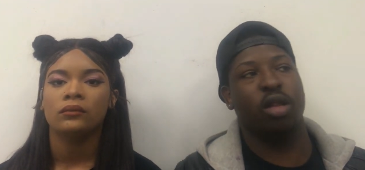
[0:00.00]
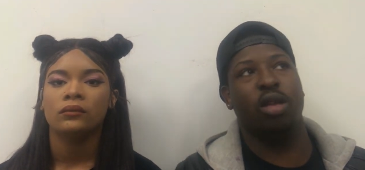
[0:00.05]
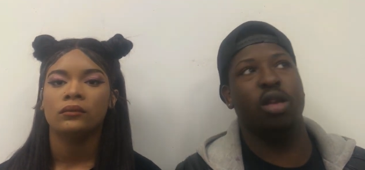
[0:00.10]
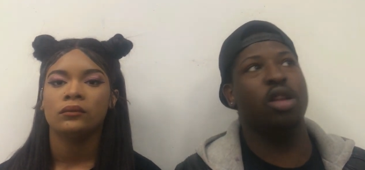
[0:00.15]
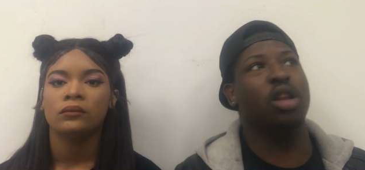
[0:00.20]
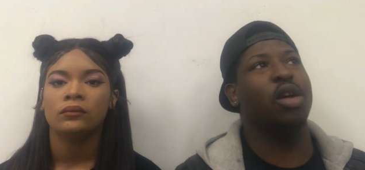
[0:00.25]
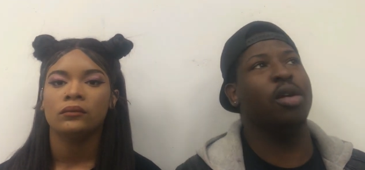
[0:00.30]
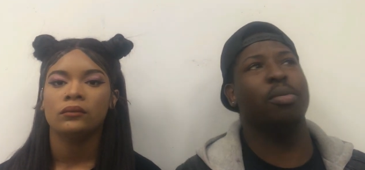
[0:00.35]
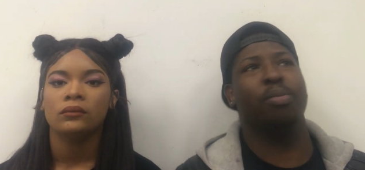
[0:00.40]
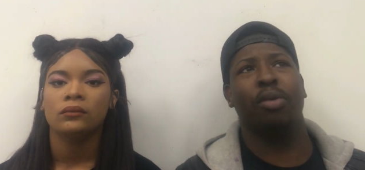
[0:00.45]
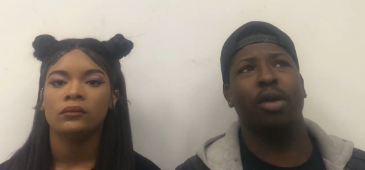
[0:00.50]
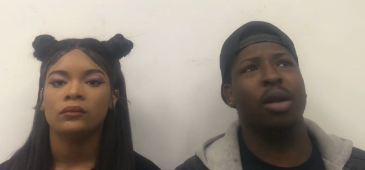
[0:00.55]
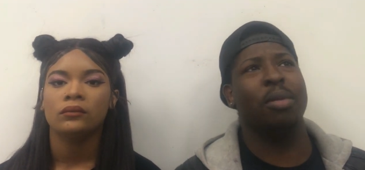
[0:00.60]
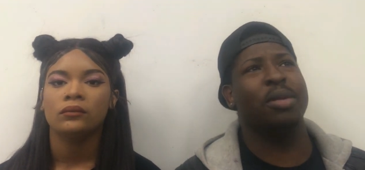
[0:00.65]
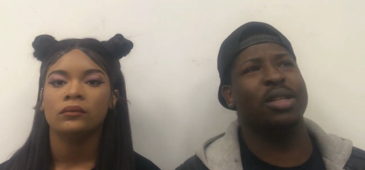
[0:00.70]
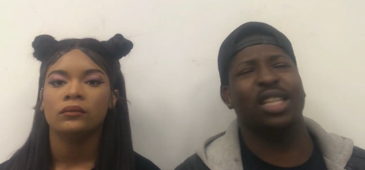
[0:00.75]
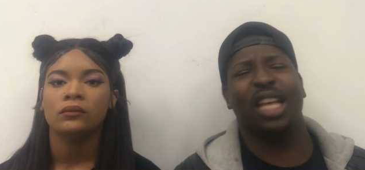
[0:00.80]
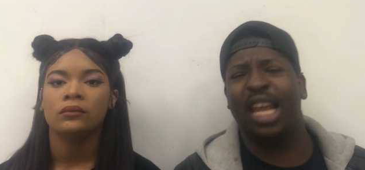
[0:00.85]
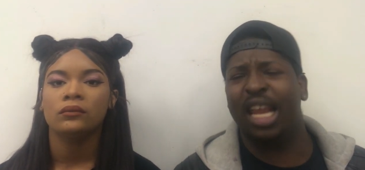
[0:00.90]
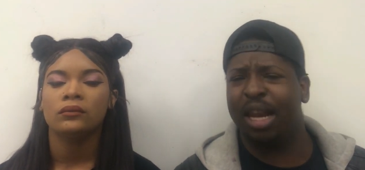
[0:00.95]
Speaker 1: you know, pretty
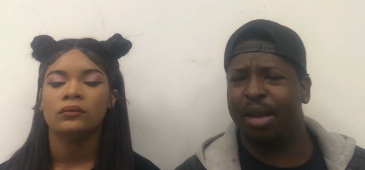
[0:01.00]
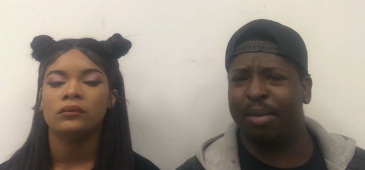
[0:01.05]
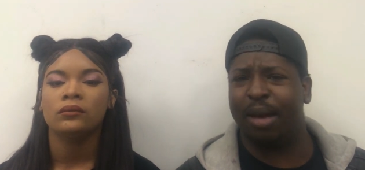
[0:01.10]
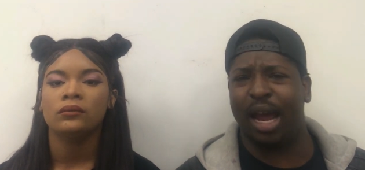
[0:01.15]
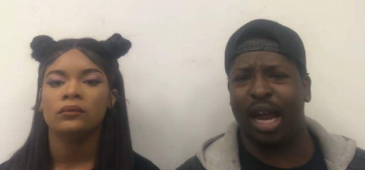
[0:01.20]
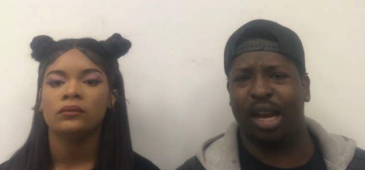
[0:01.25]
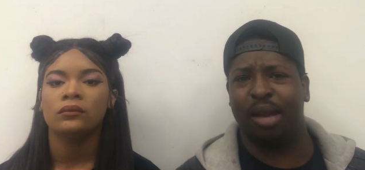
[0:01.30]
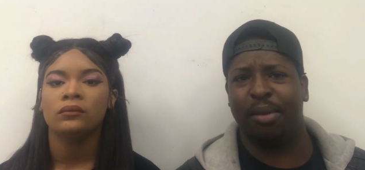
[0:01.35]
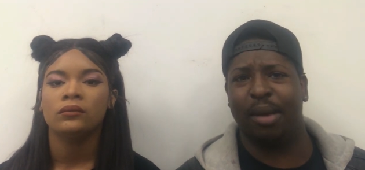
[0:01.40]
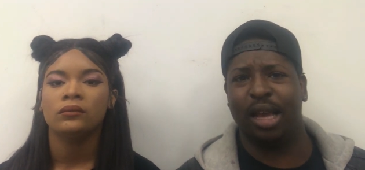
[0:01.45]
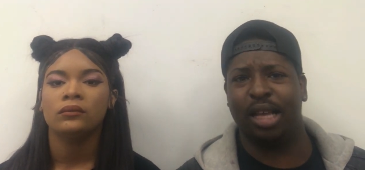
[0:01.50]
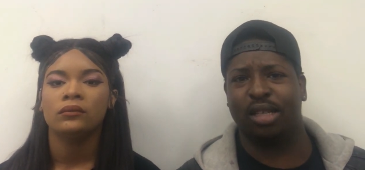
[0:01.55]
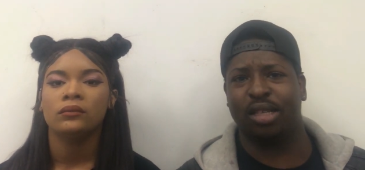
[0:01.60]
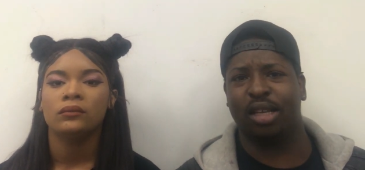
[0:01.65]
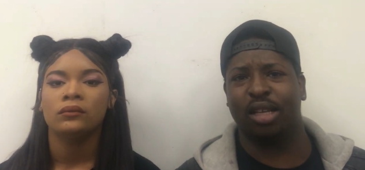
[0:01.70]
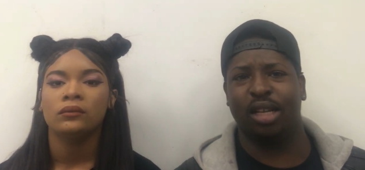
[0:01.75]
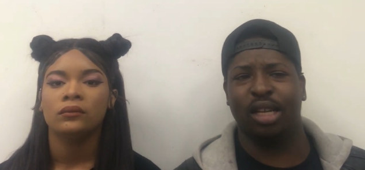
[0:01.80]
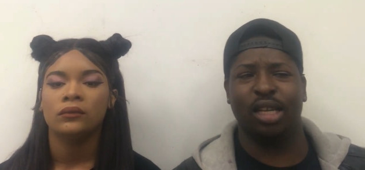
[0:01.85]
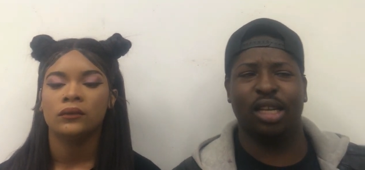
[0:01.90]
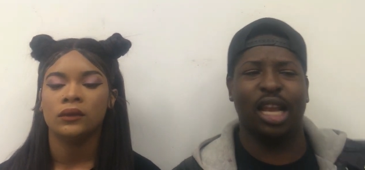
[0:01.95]
much anybody
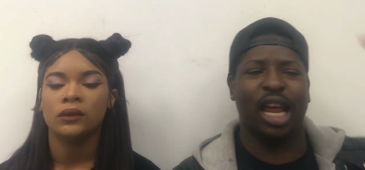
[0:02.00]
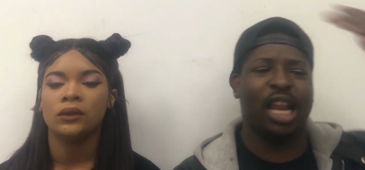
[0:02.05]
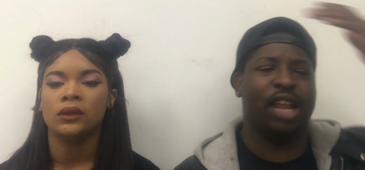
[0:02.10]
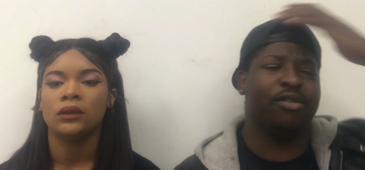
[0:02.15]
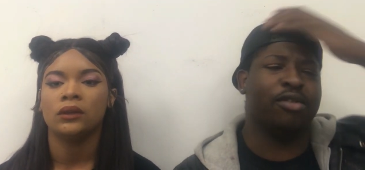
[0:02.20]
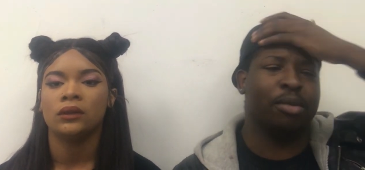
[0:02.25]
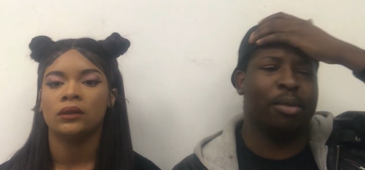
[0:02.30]
basically. Not even